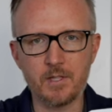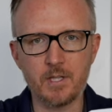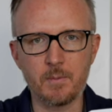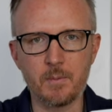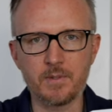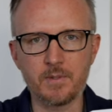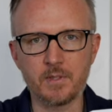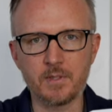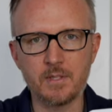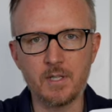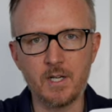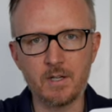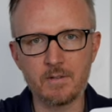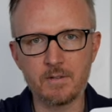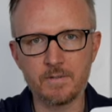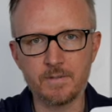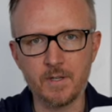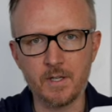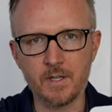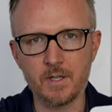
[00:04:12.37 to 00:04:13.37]
It was a ton
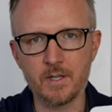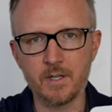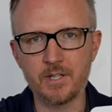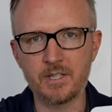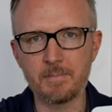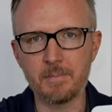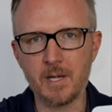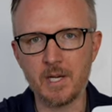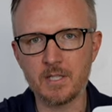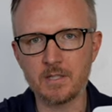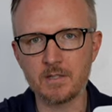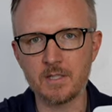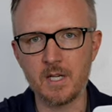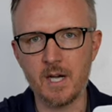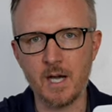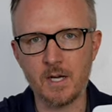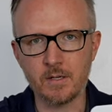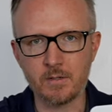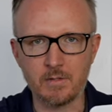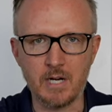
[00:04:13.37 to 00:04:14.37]
of fun, especially
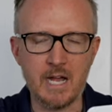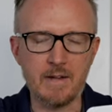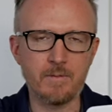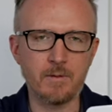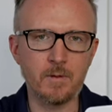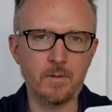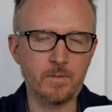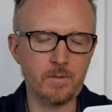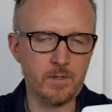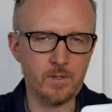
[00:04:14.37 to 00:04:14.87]
on gravel.